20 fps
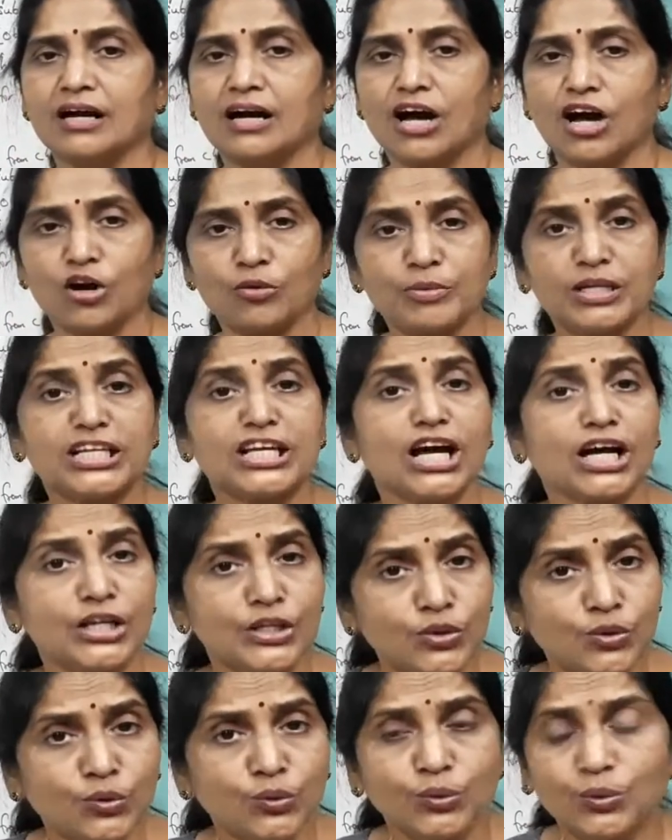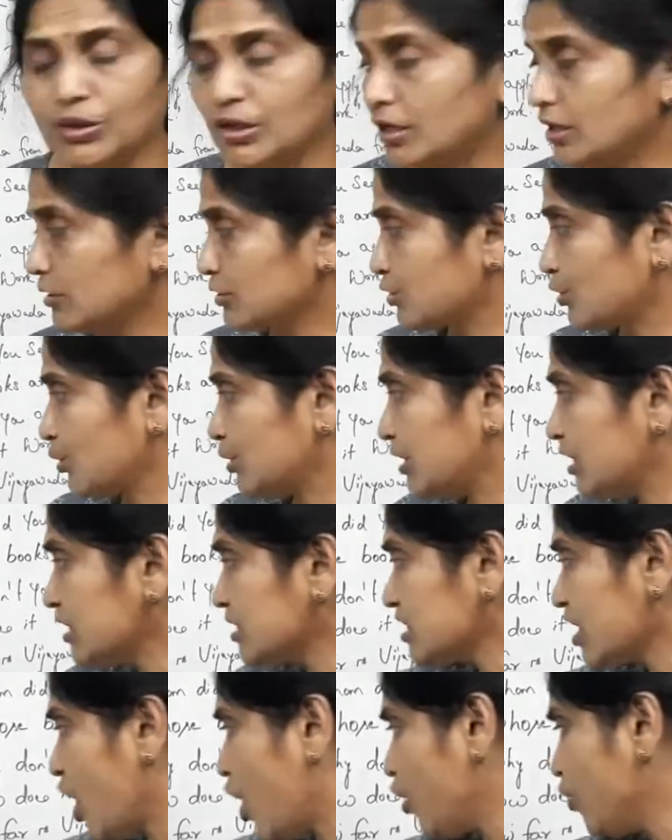How many are you? So
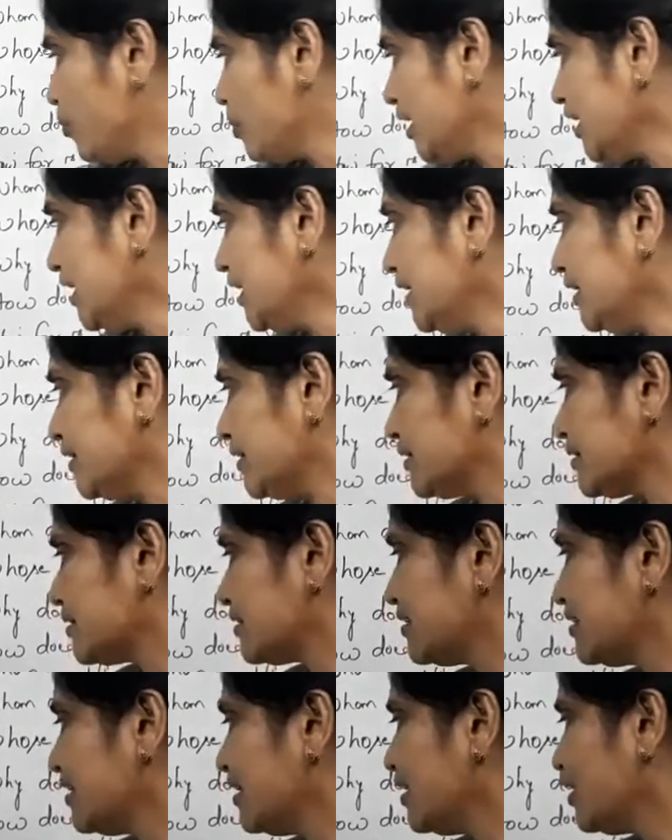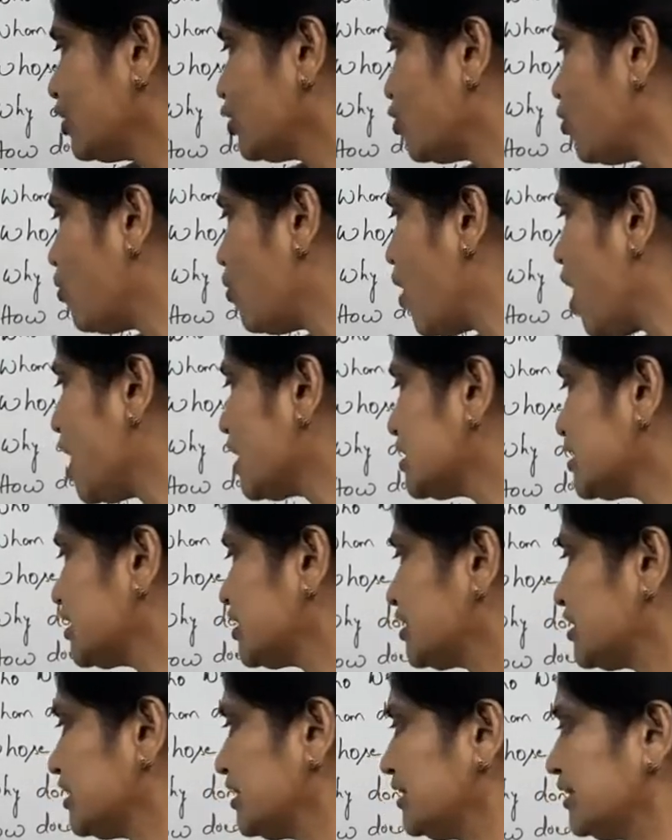this how many is
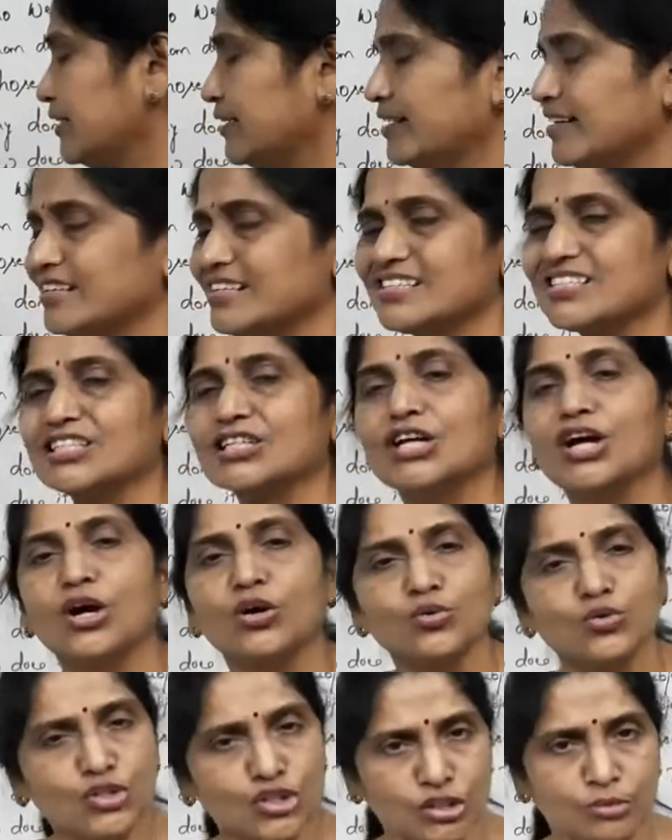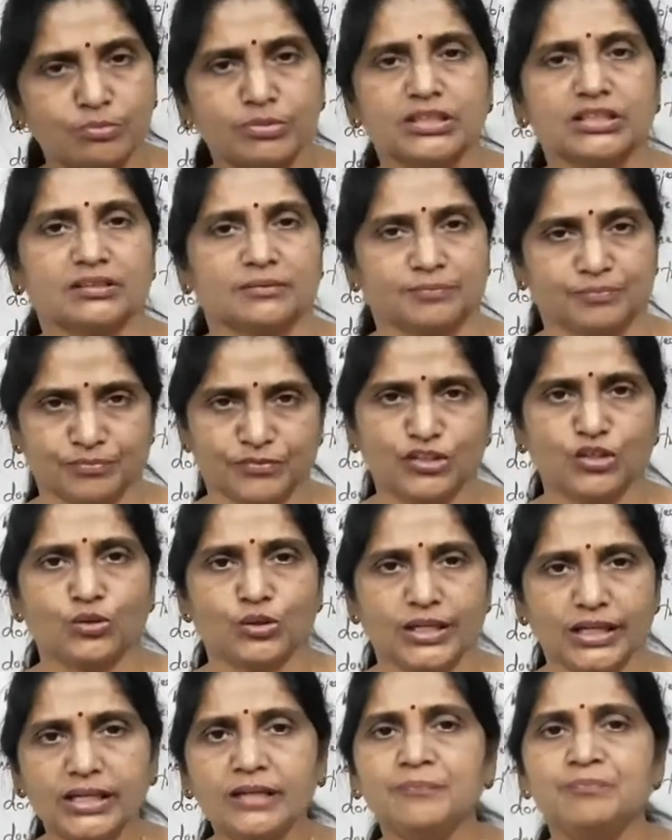quantity. It is countable.
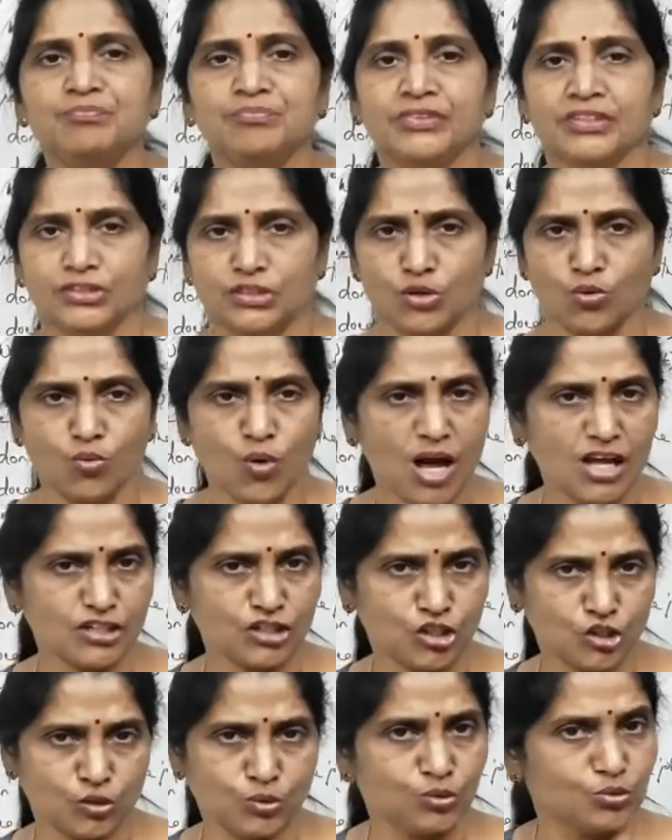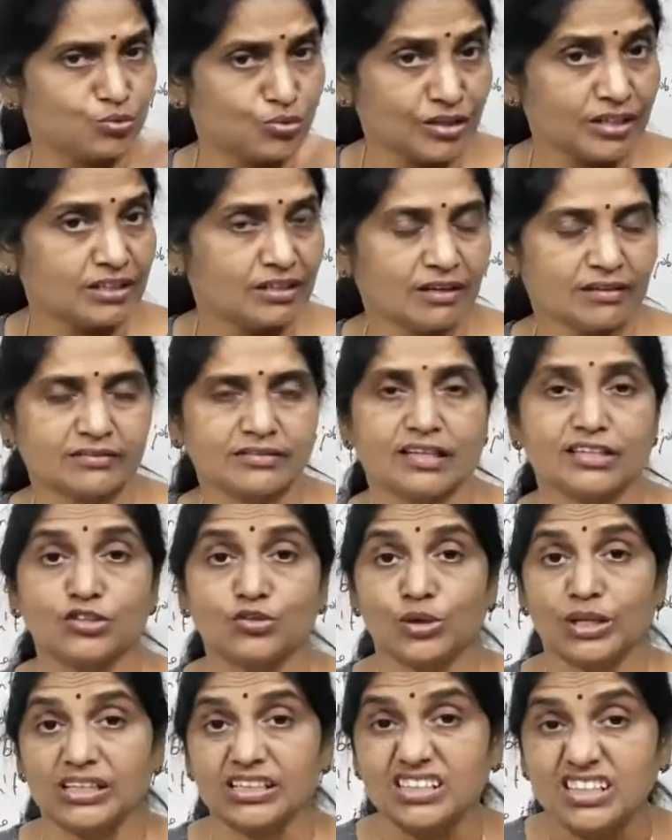Okay, so 1, 2, 3, like that you
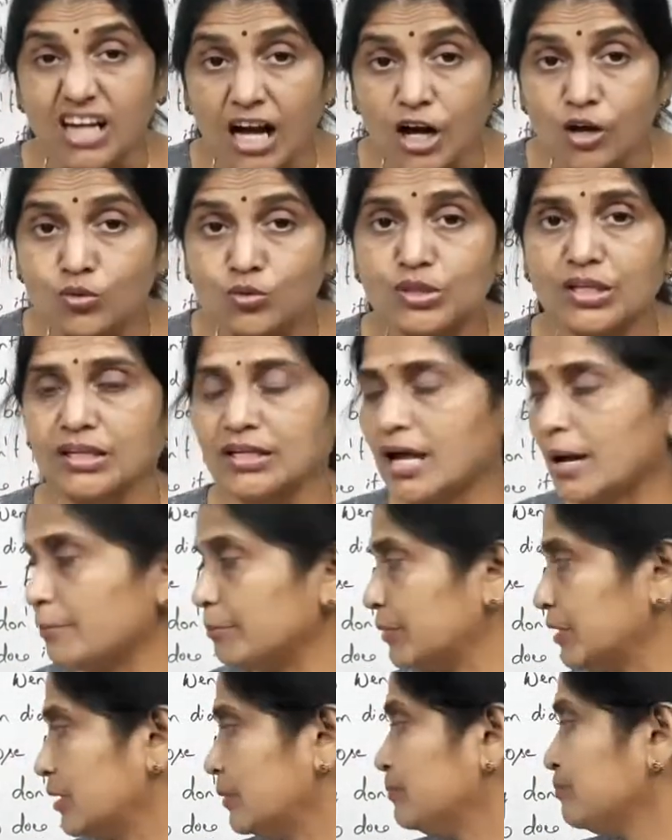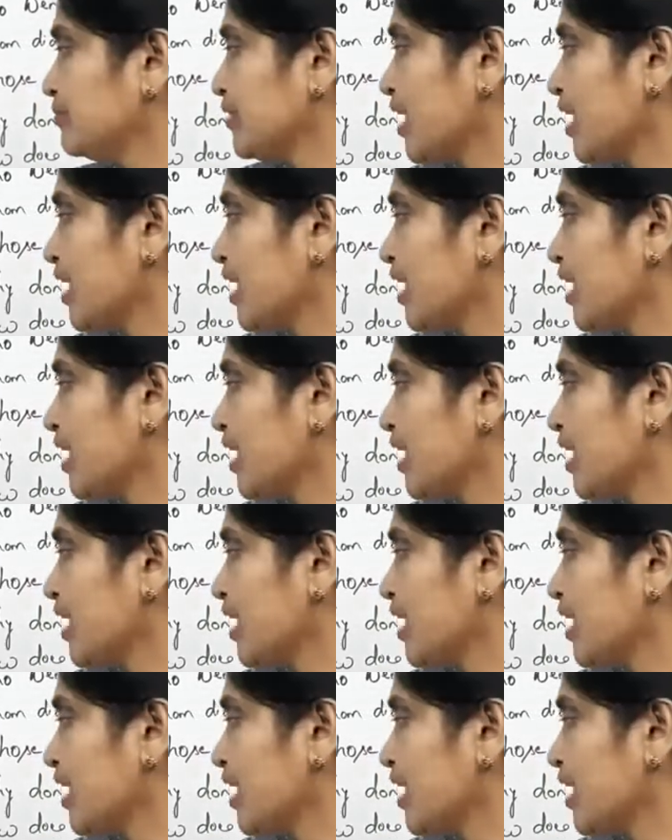can count the number,